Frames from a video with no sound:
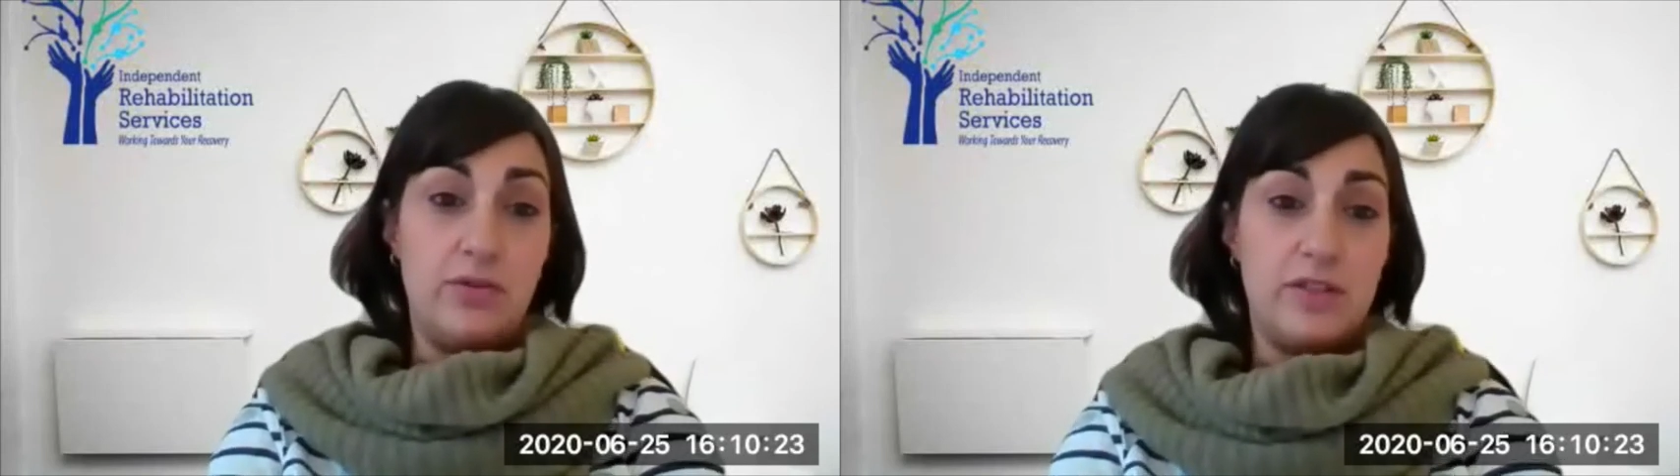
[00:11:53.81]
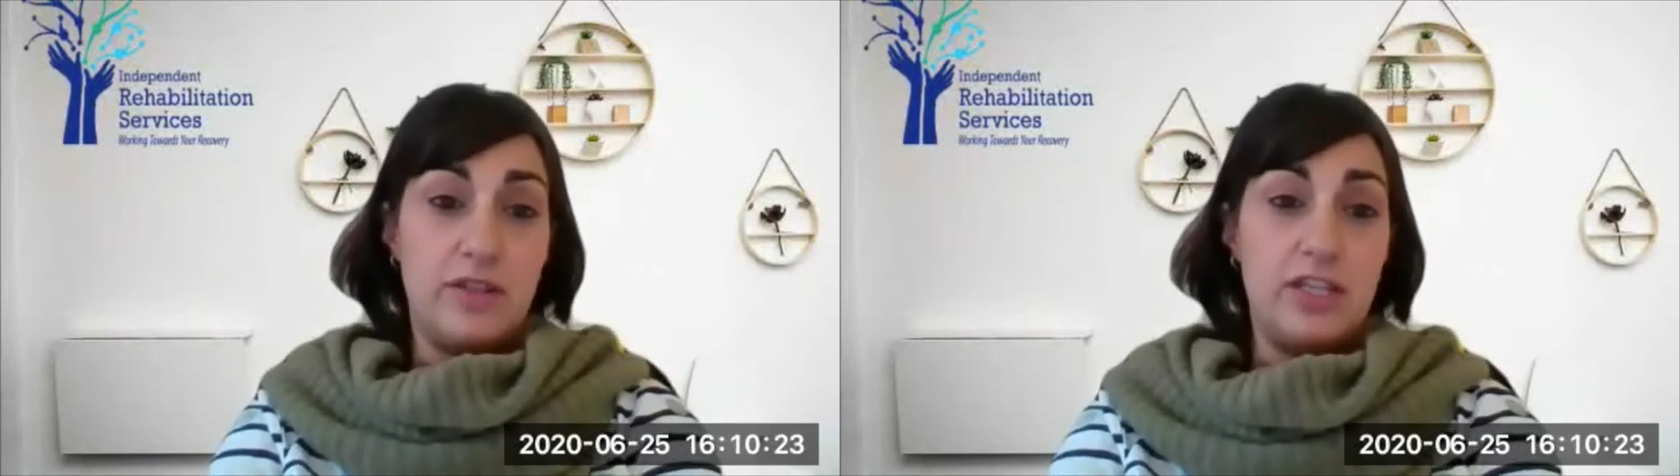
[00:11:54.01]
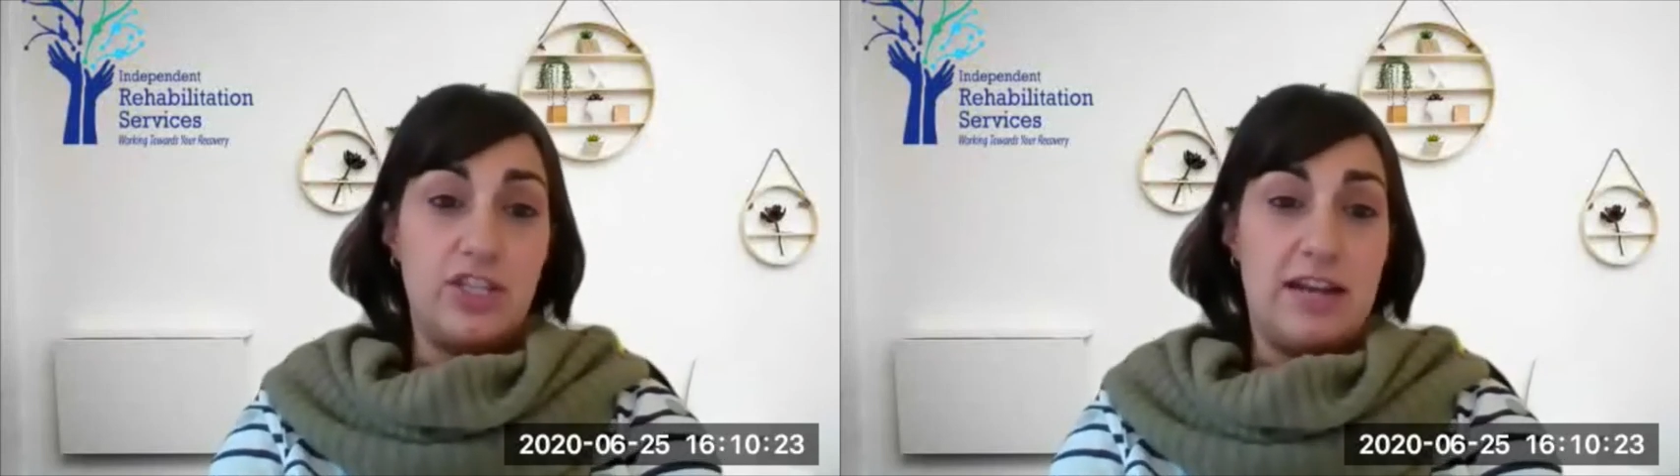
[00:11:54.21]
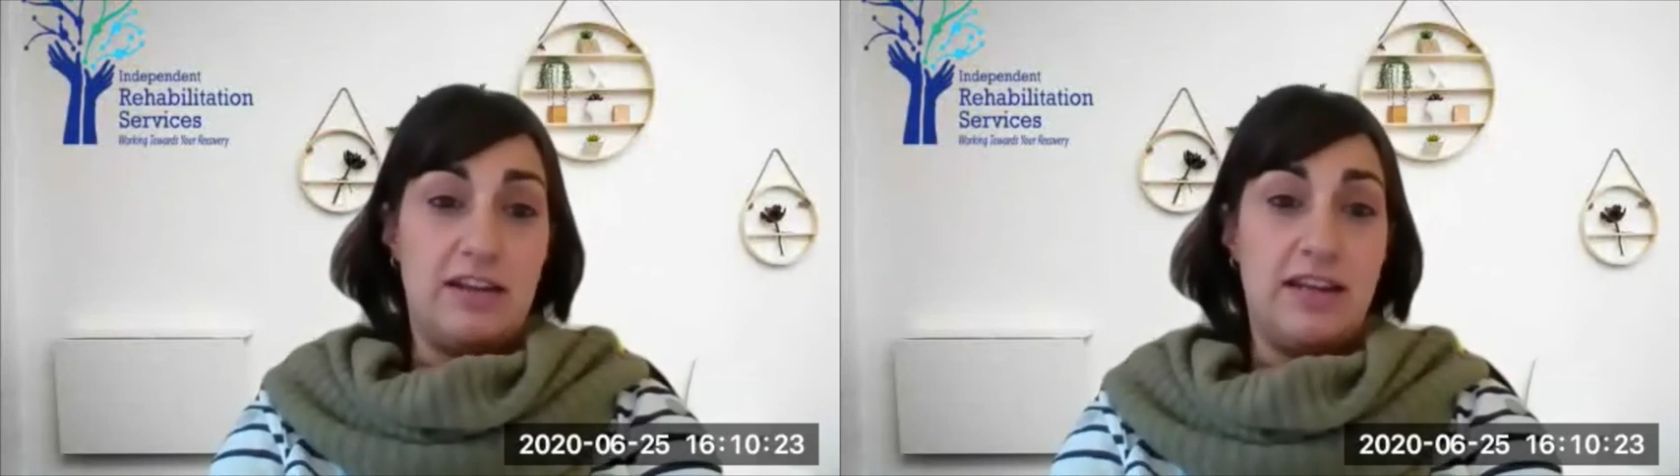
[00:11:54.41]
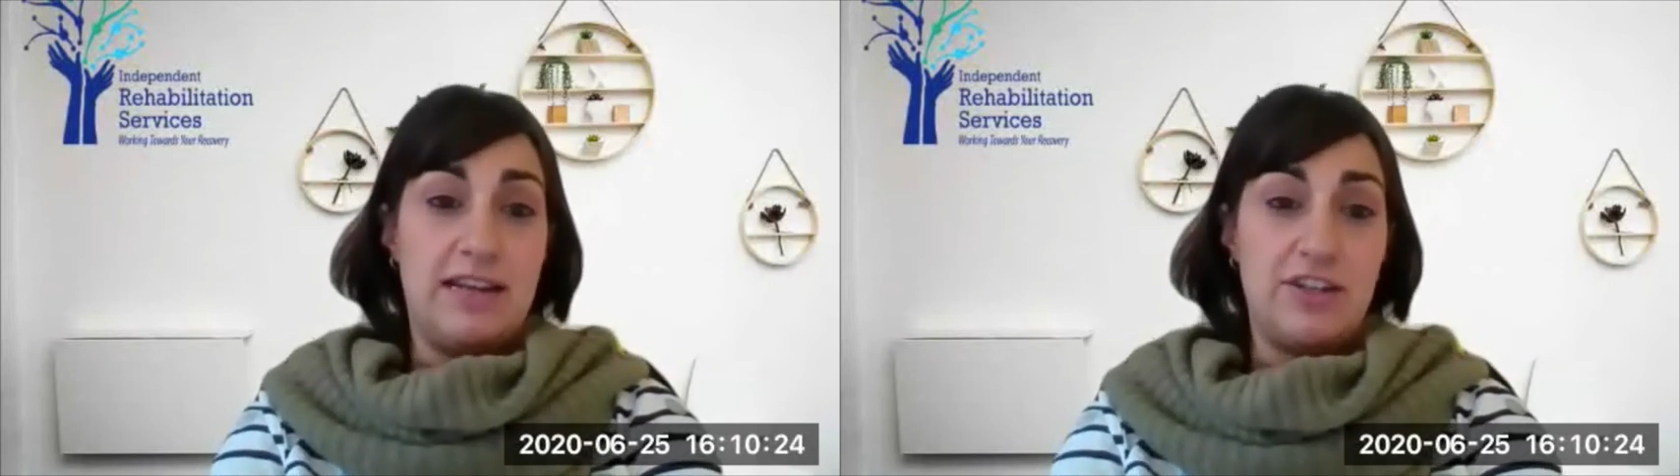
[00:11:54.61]
that Shannon
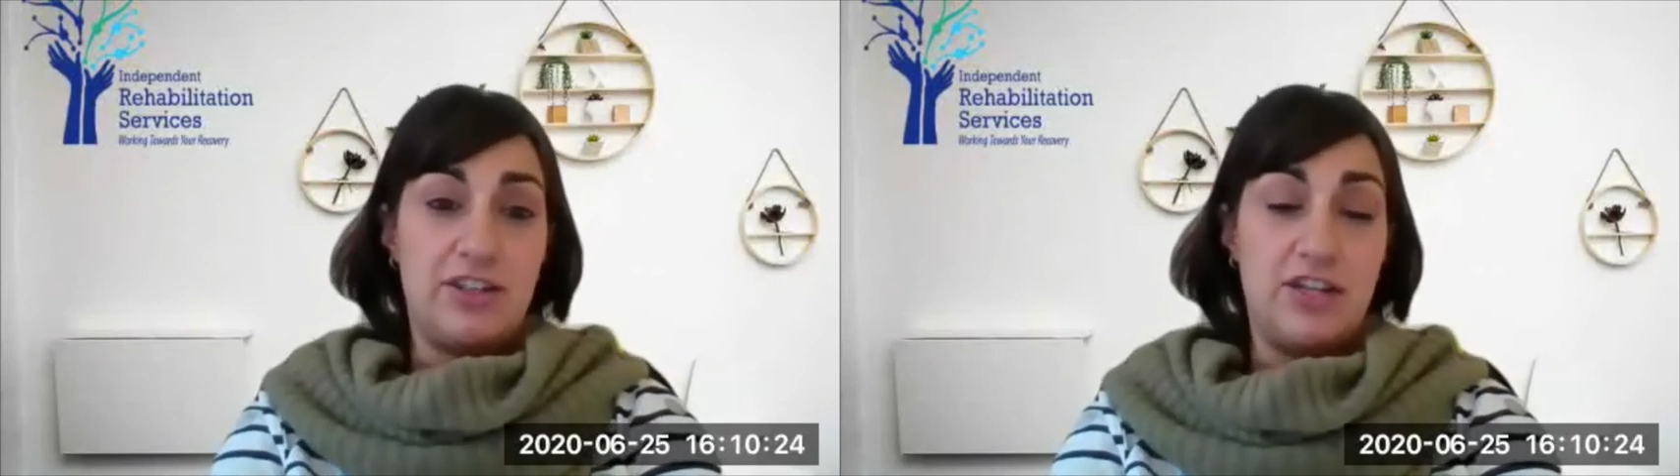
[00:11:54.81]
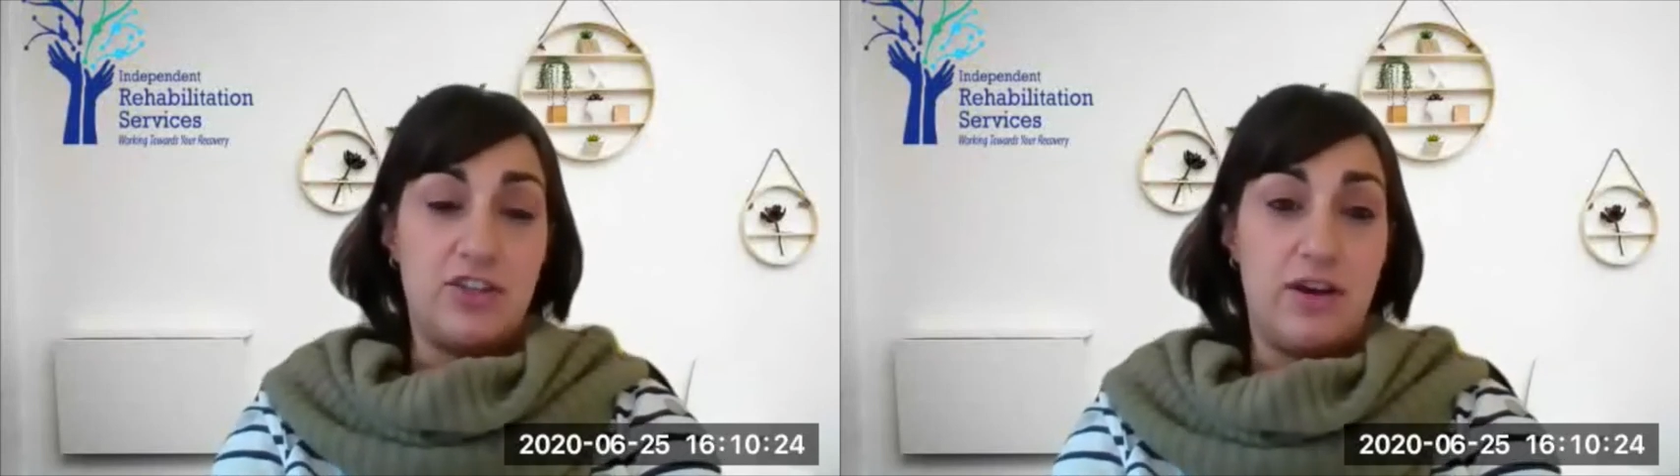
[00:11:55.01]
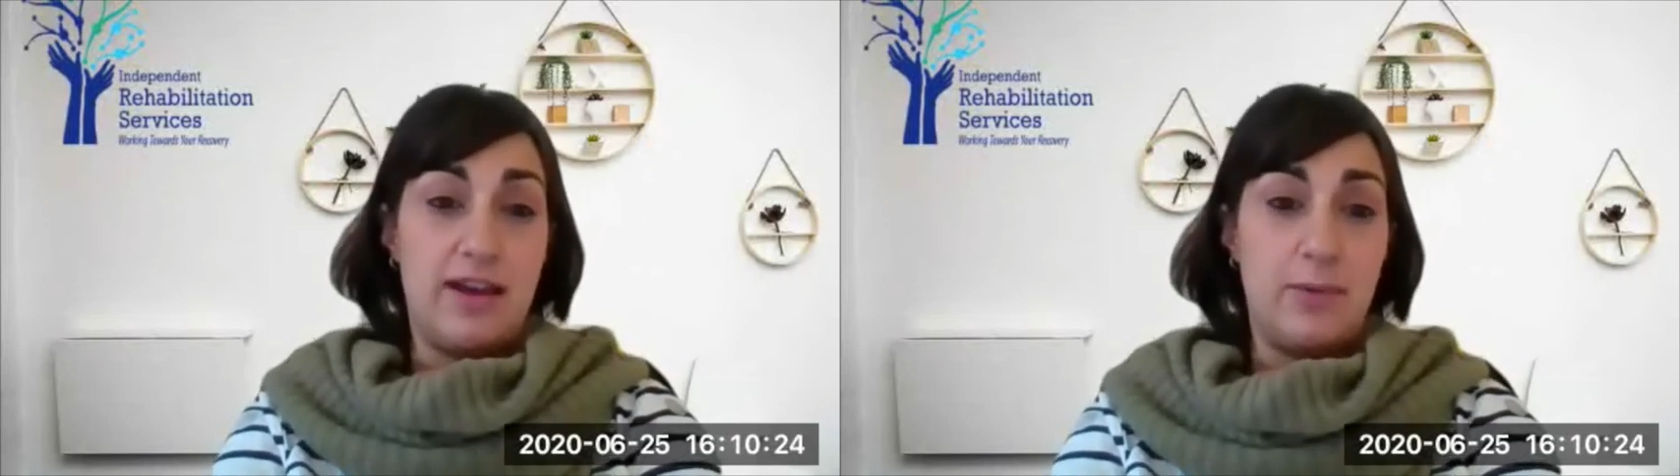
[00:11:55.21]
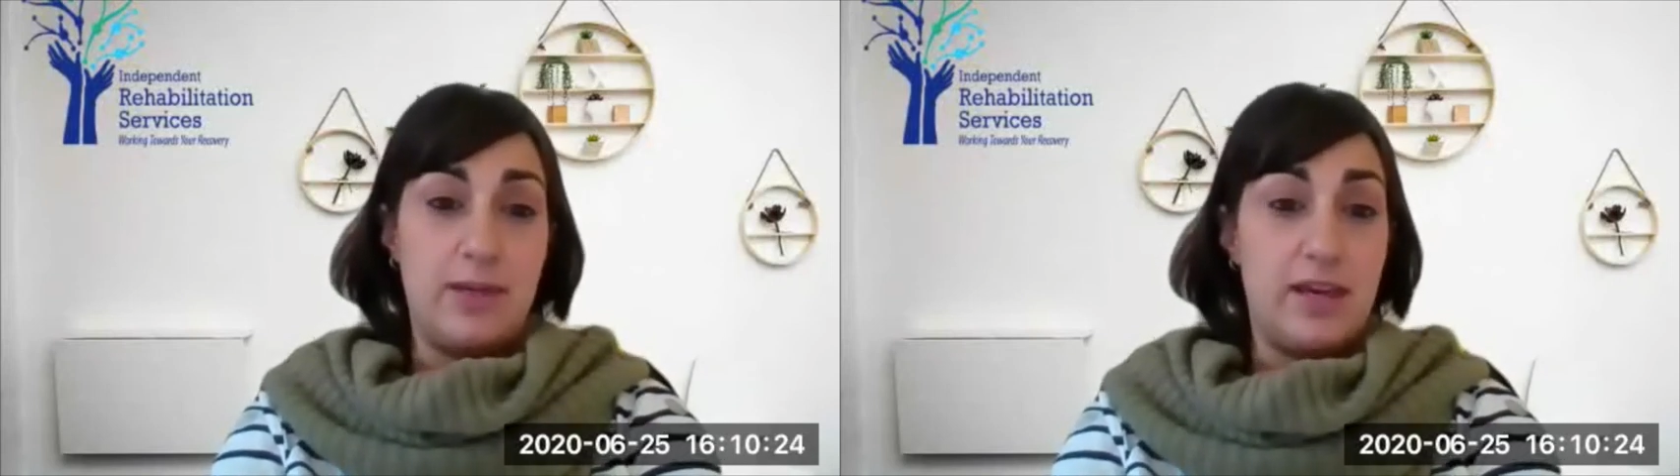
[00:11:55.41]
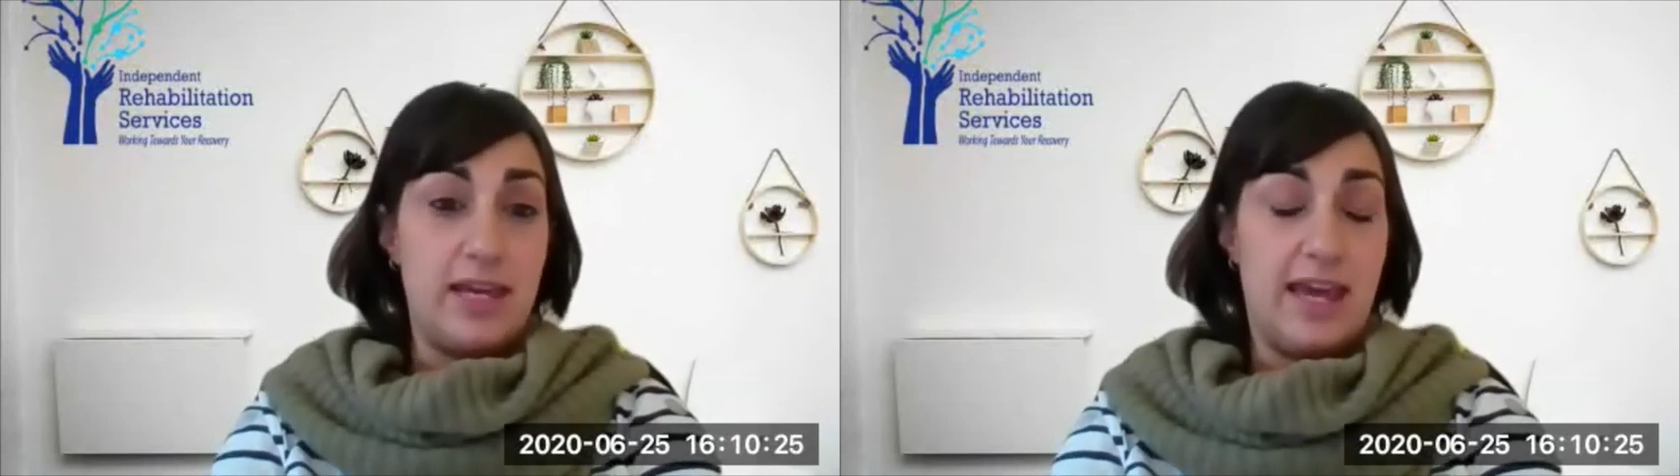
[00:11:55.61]
can actually try it with
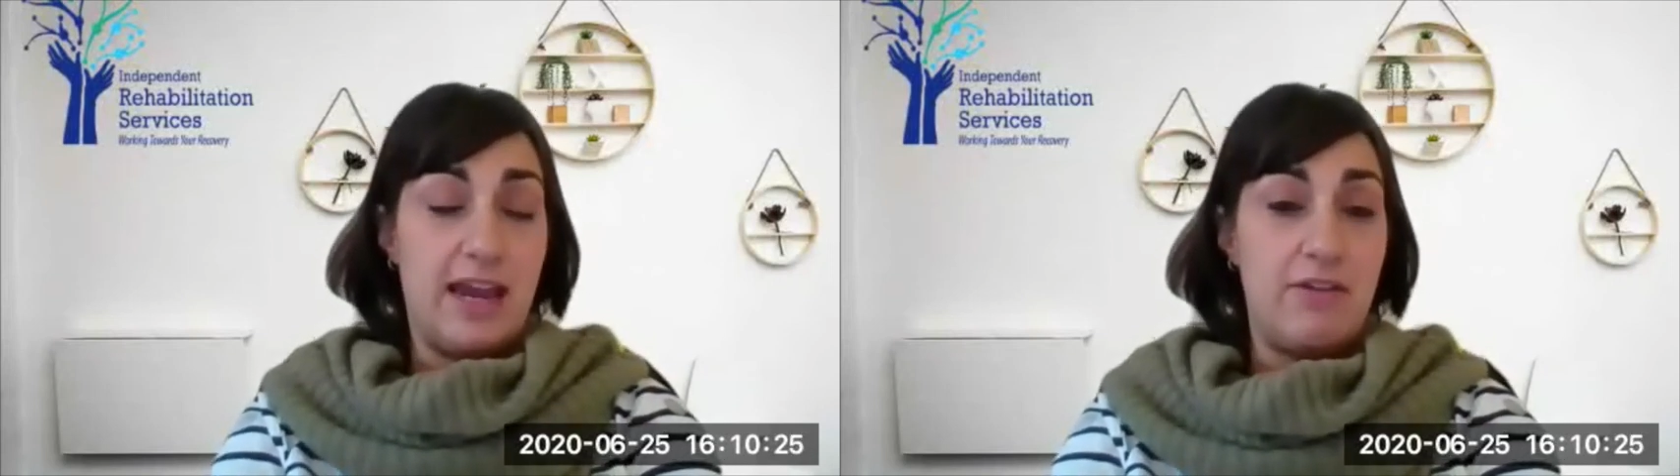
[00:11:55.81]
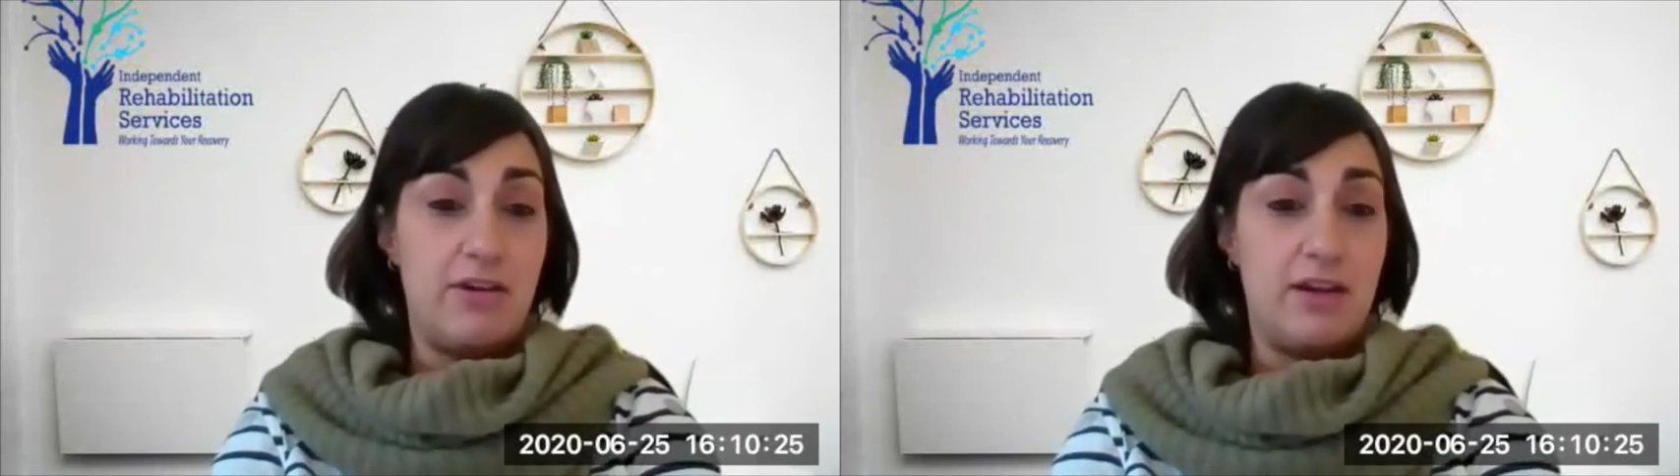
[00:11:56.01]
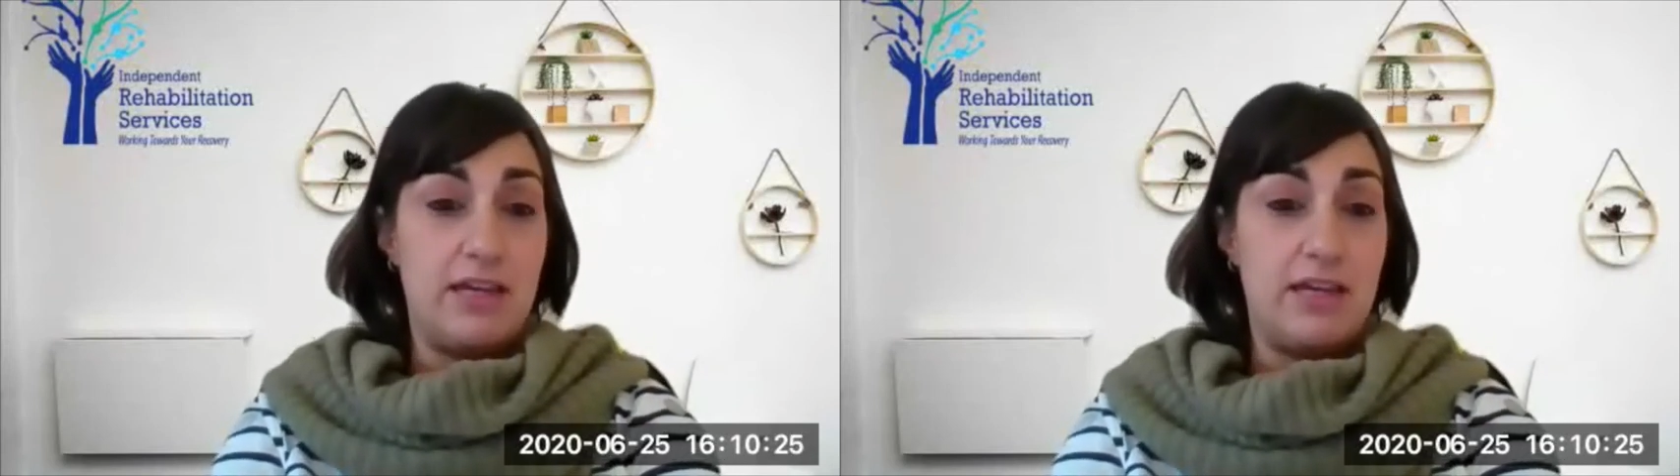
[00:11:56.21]
her carer